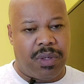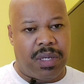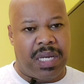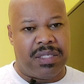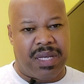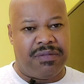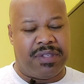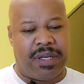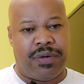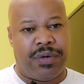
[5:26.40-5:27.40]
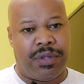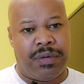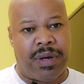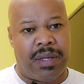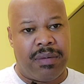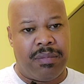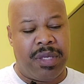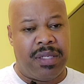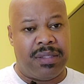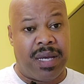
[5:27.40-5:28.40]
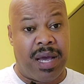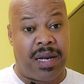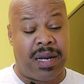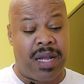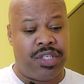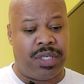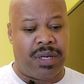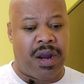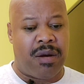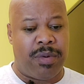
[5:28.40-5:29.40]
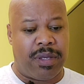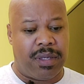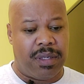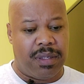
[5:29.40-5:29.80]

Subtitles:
as I've said earlier on, means haraj in Arabic.